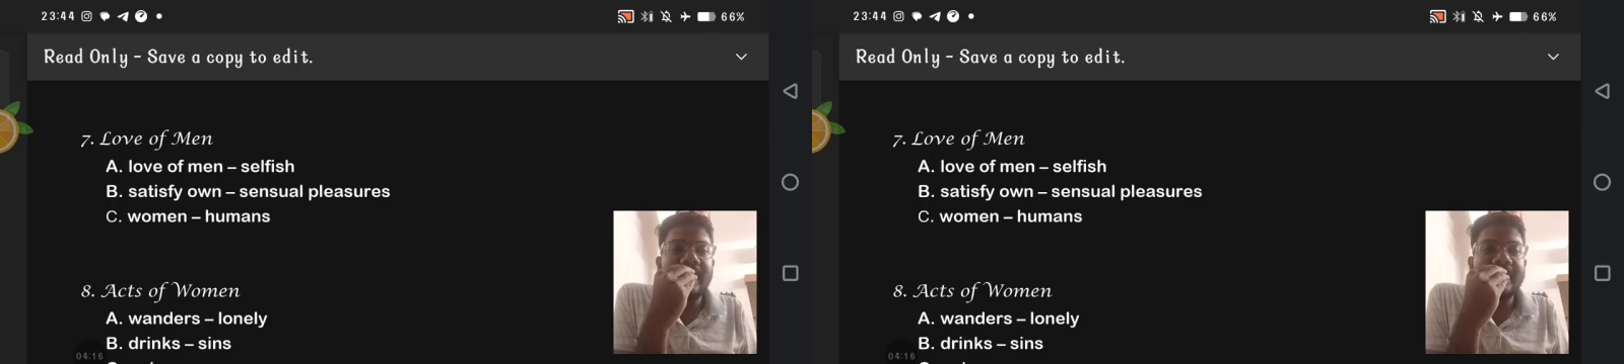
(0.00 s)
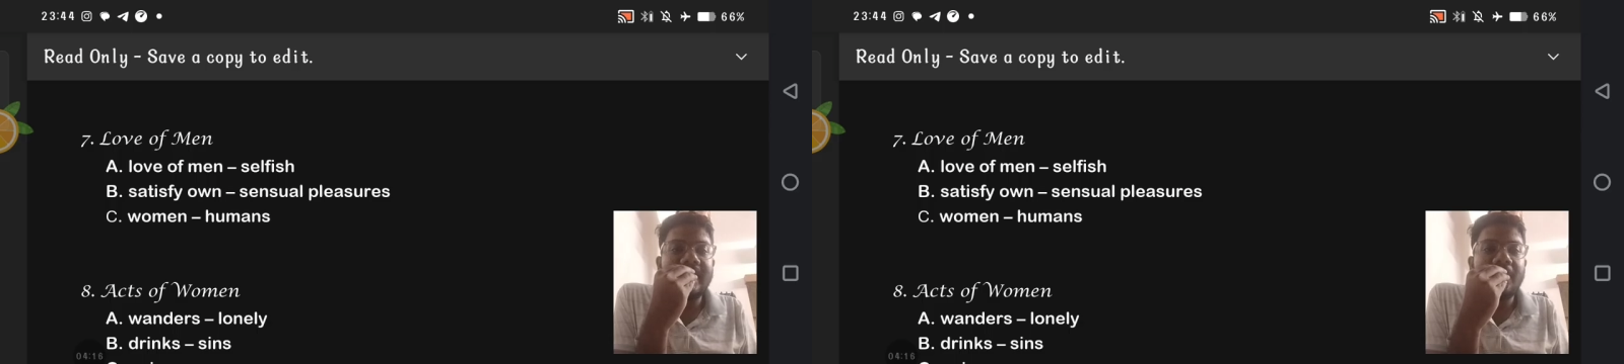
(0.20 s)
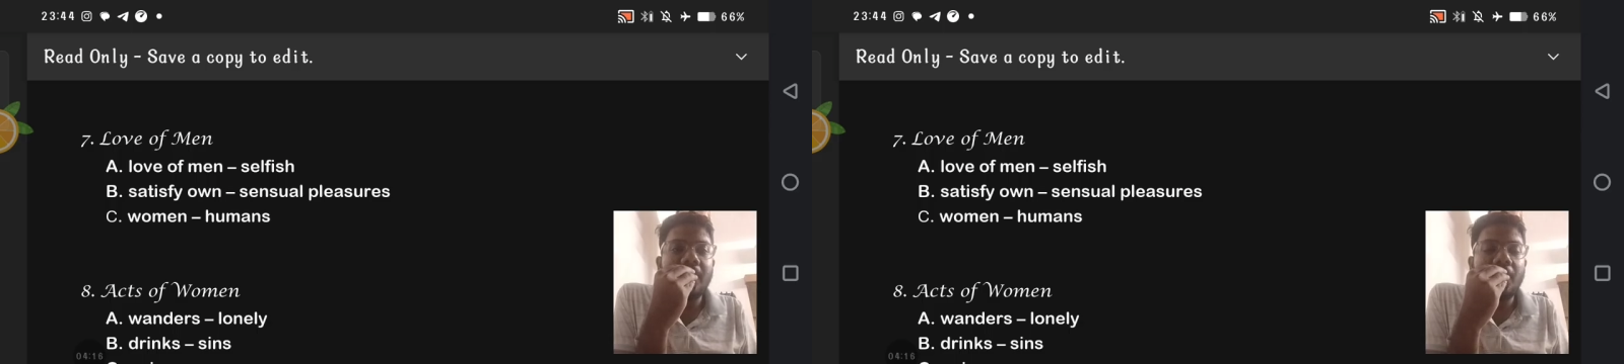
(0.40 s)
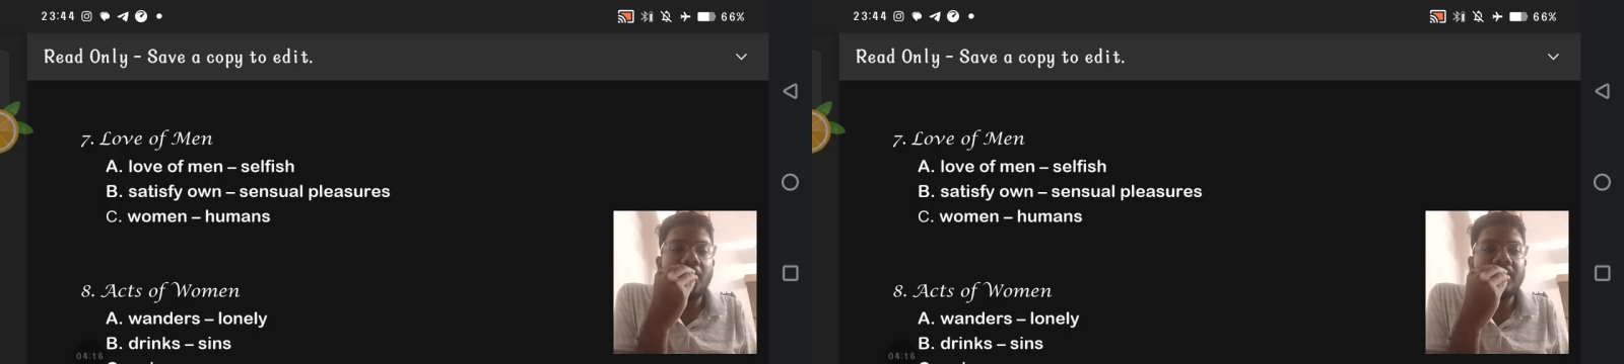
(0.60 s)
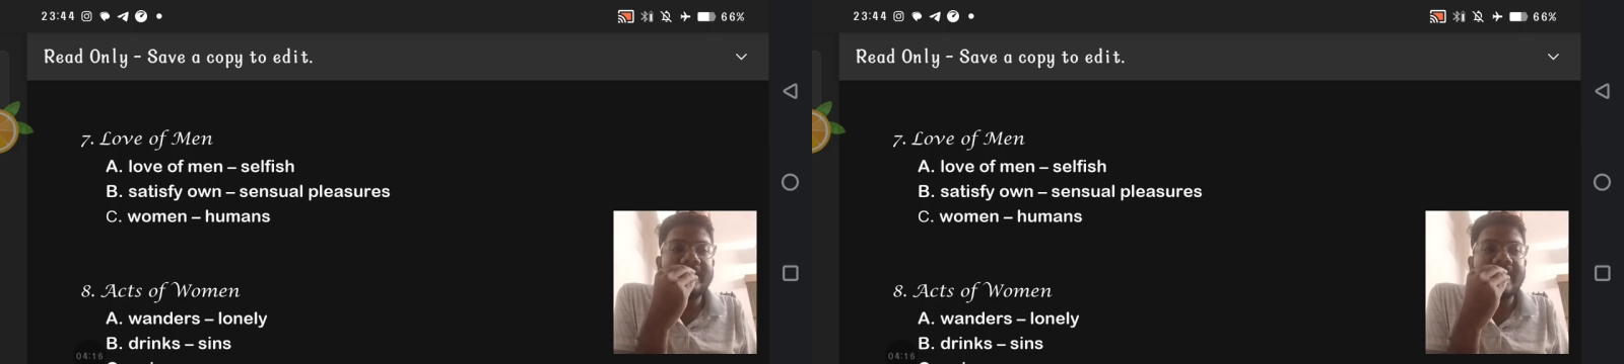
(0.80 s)
their
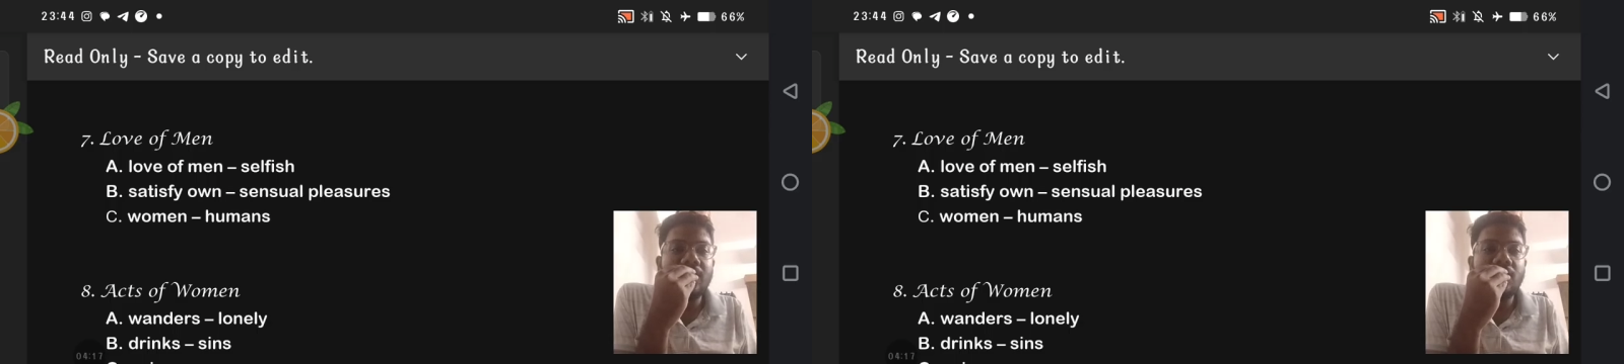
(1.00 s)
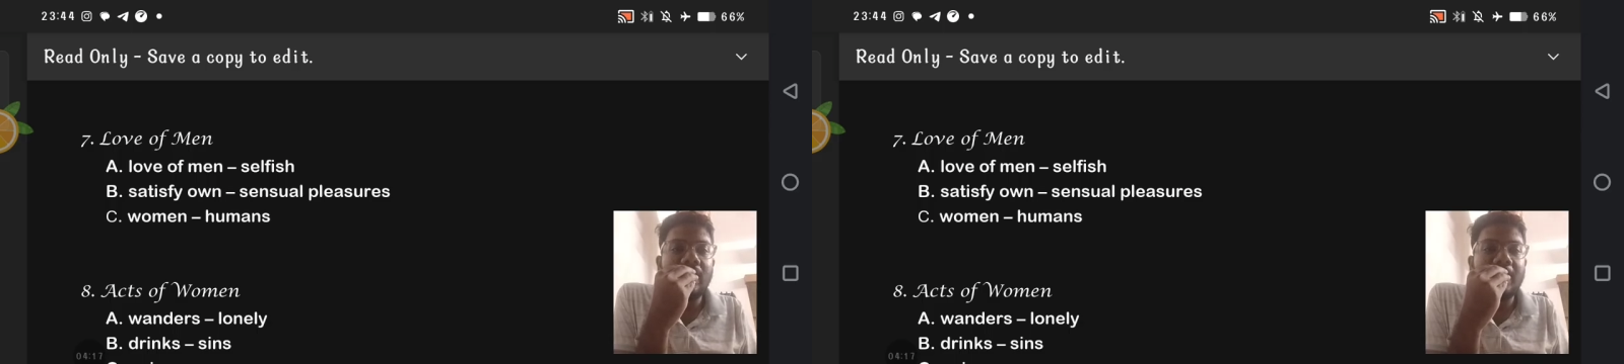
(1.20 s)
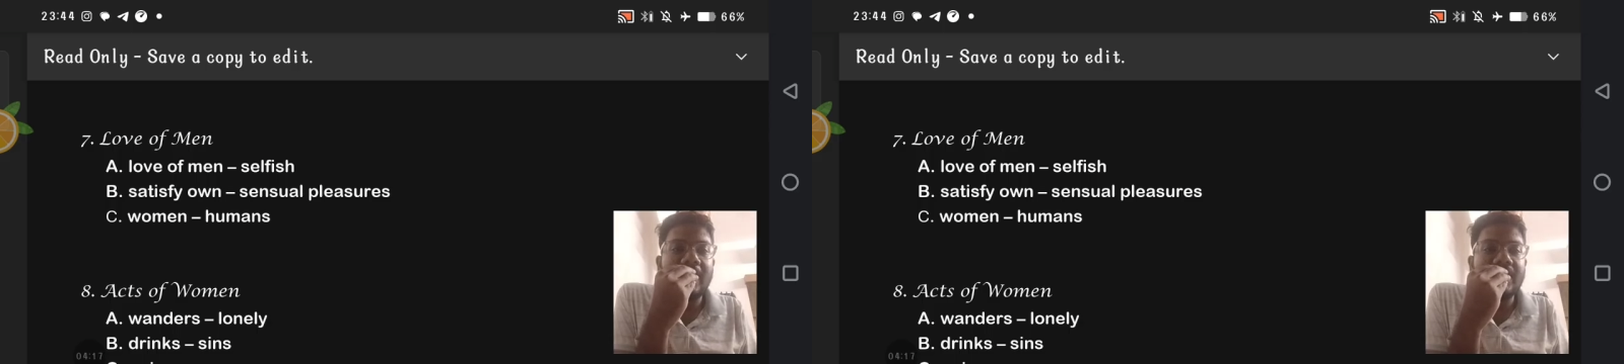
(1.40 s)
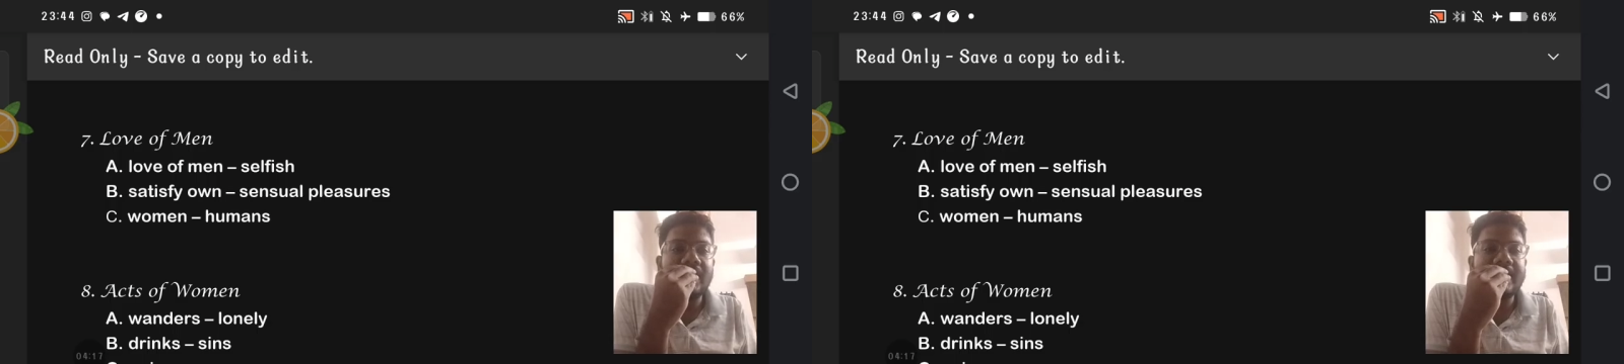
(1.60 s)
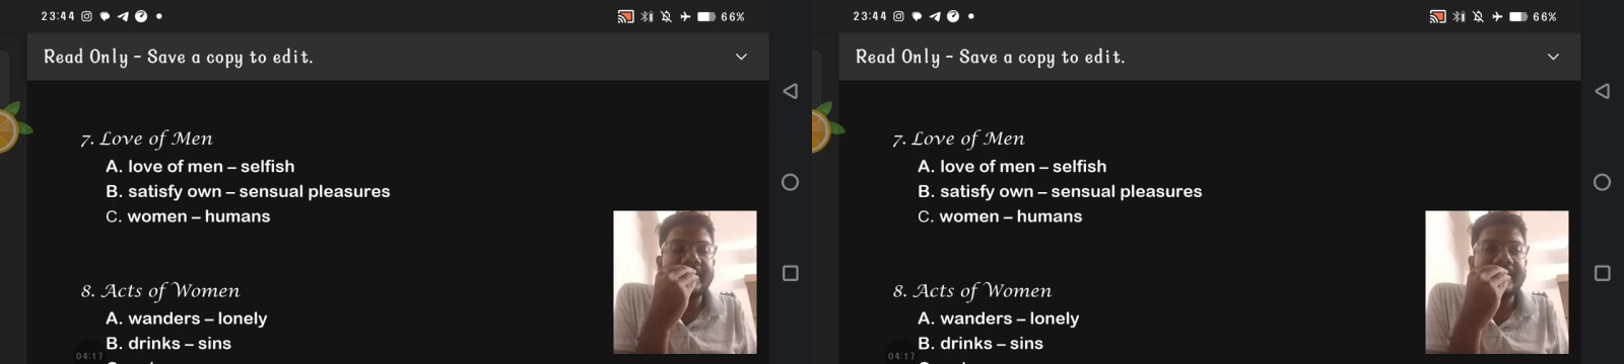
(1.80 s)
own sensual
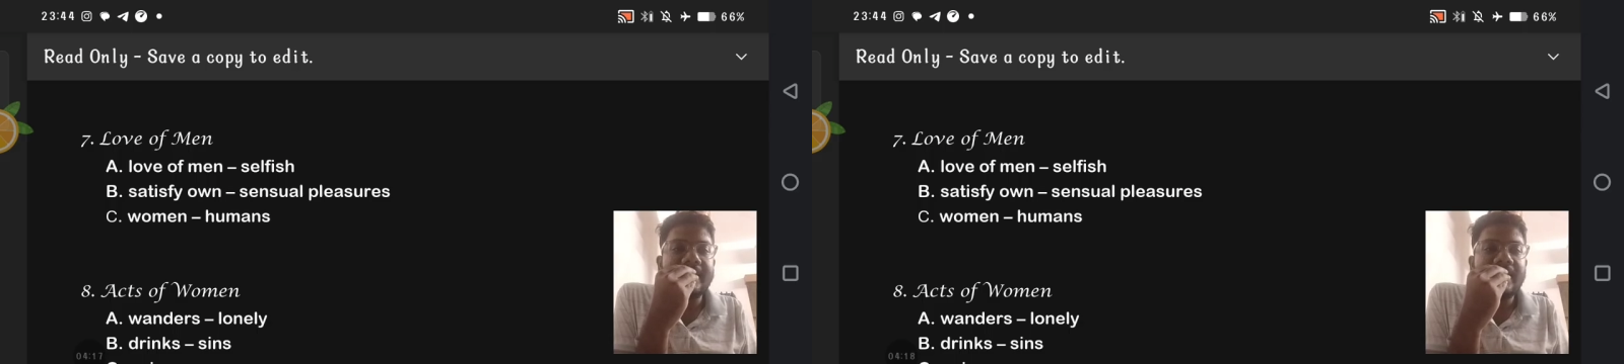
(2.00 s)
pleasures,